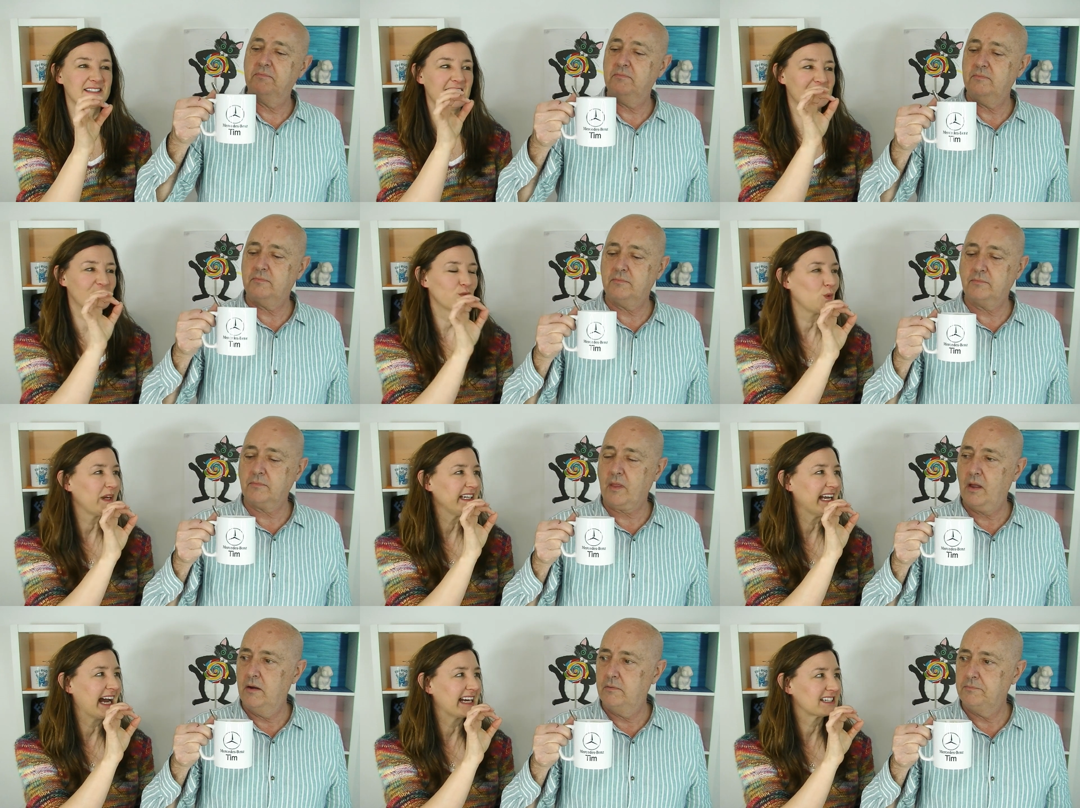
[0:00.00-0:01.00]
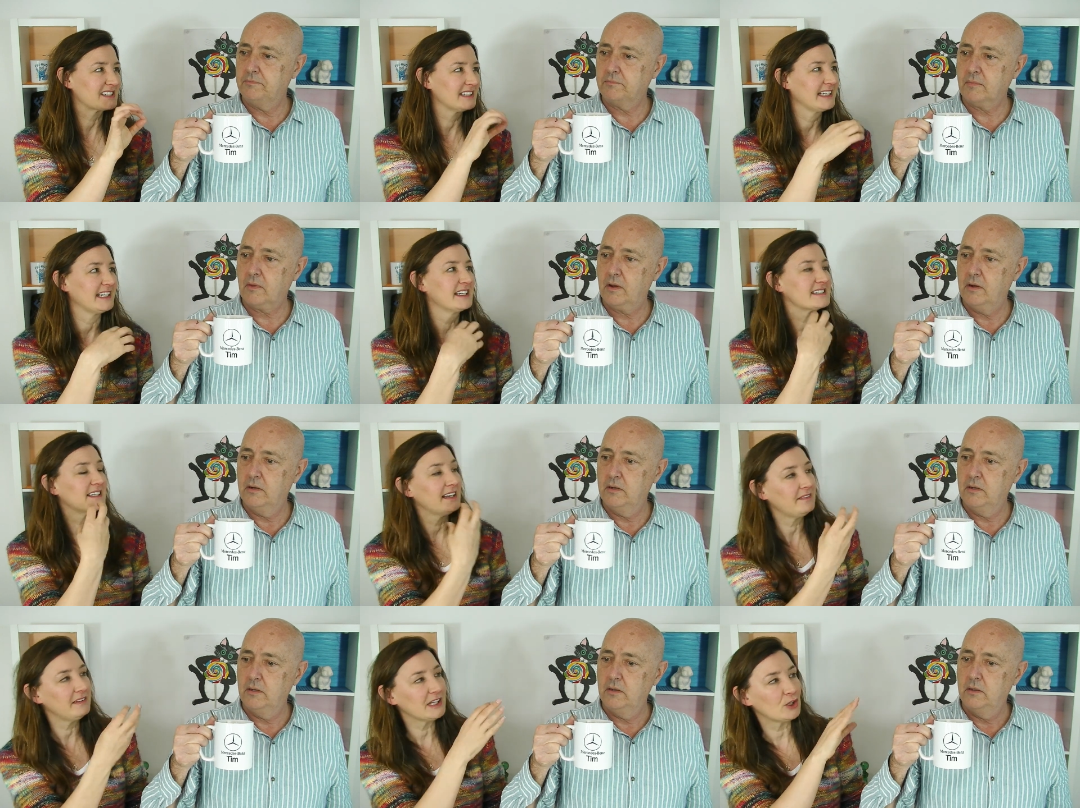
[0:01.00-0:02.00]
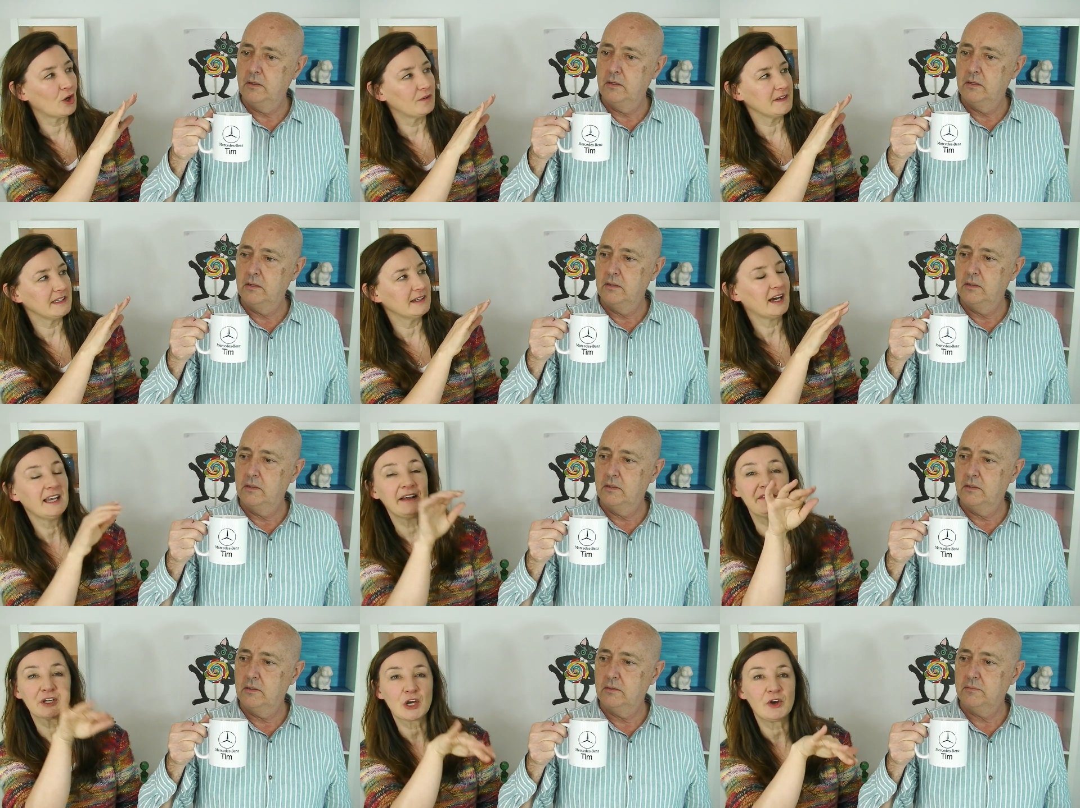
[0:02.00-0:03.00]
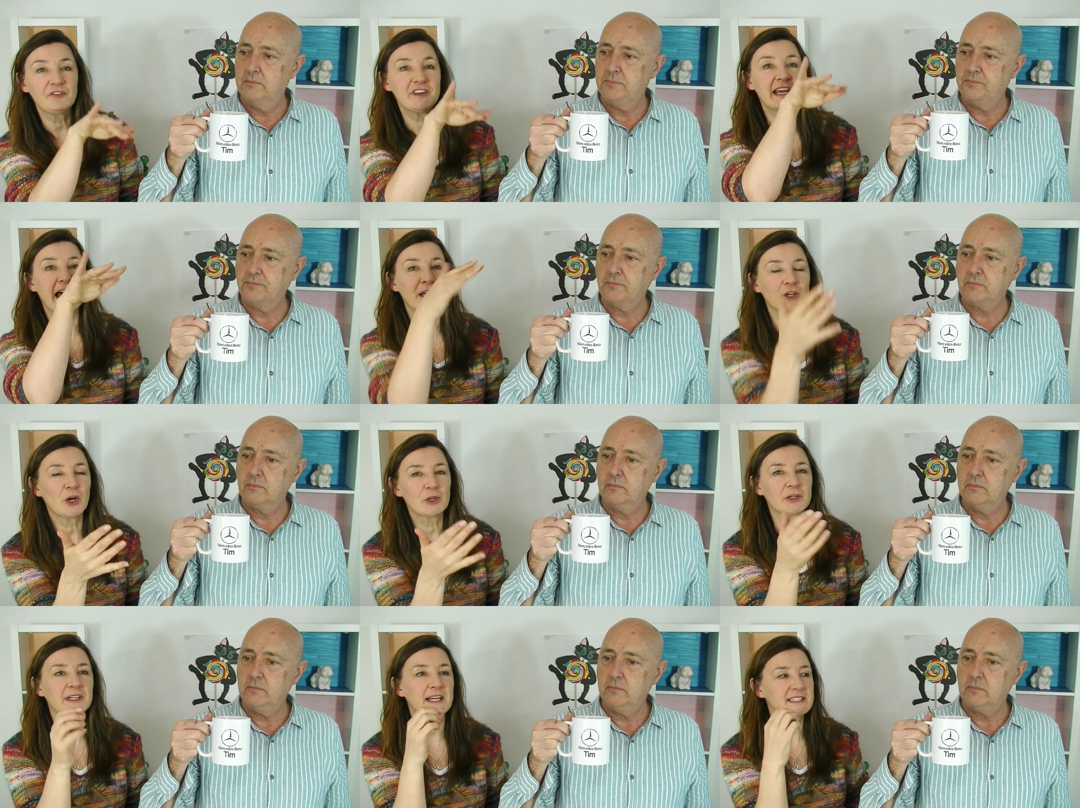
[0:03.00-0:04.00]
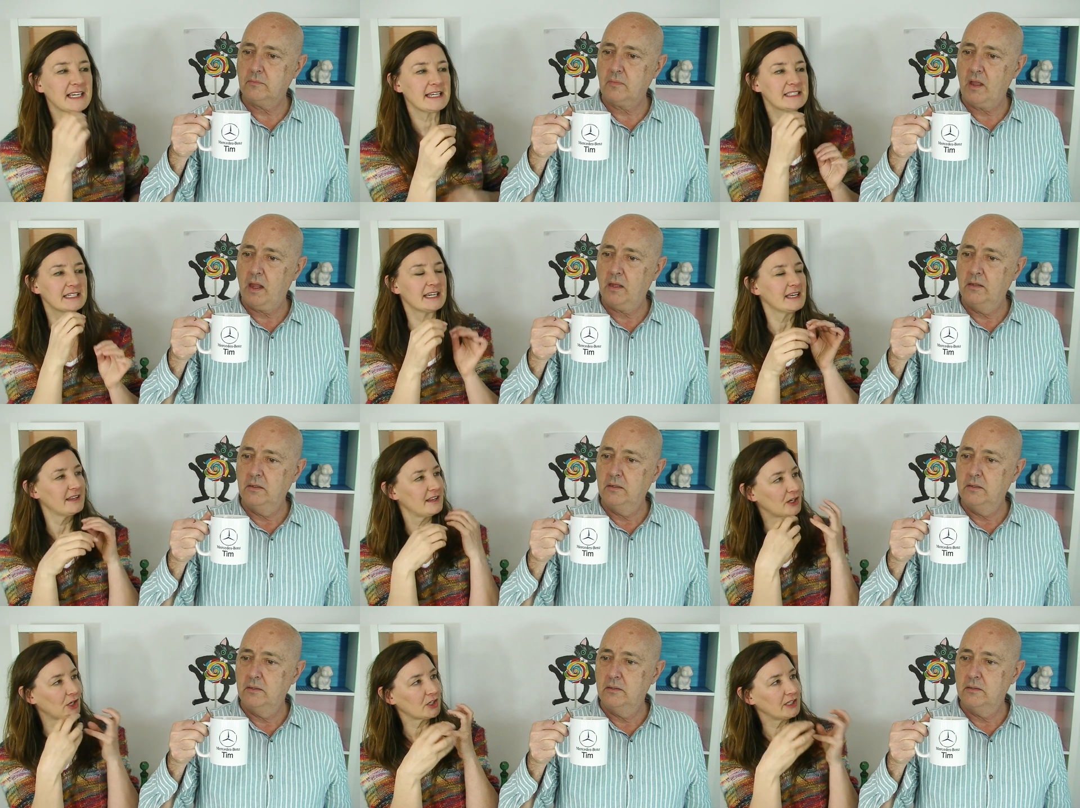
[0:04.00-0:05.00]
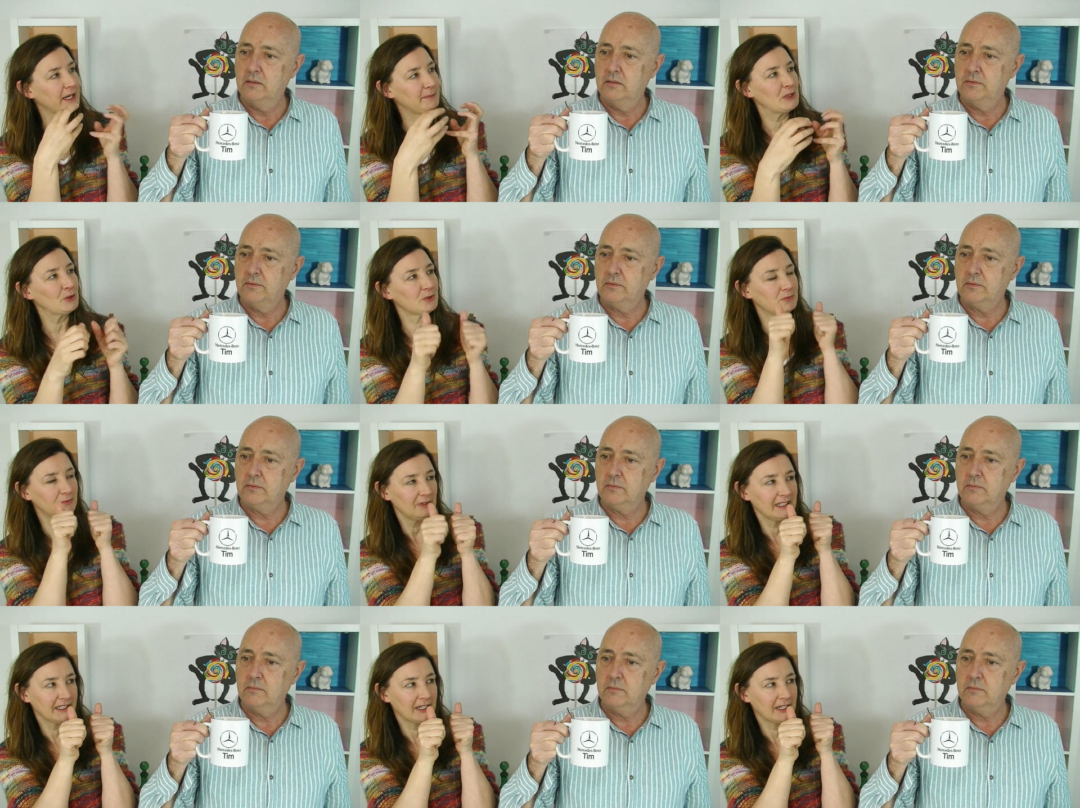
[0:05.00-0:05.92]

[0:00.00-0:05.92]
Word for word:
Speaker 1: and sweet actually, and it's a lovely coffee. I love the coffee and coconut taste together. The coconut milk, really